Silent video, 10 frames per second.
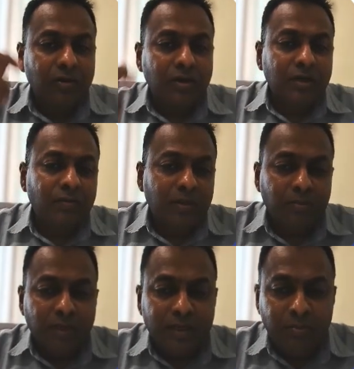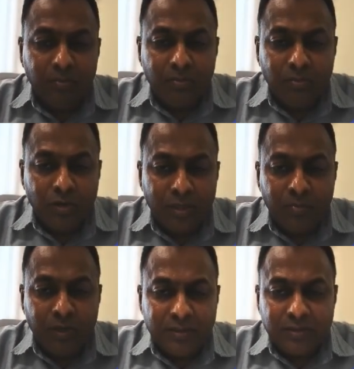occur when body
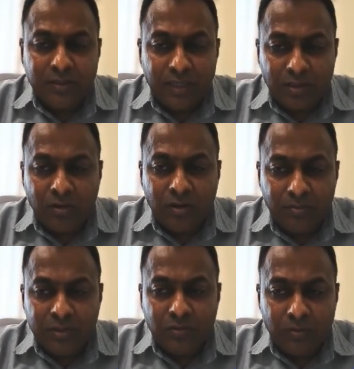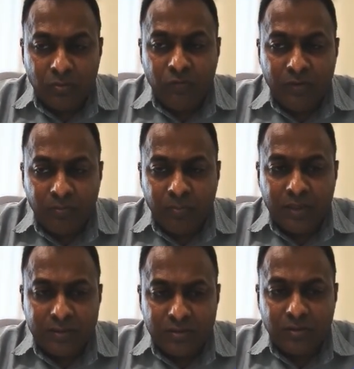parts get caught between moving
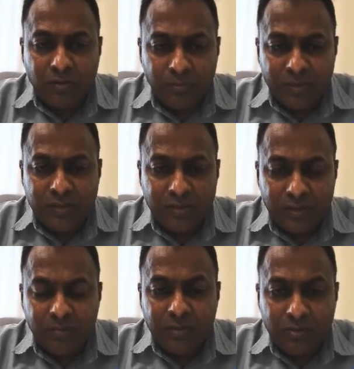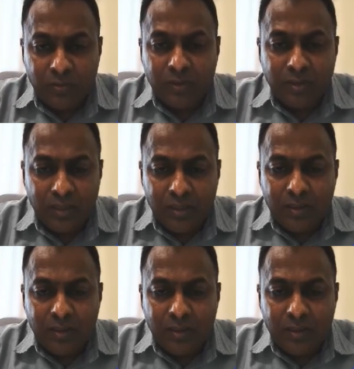parts of machinery, between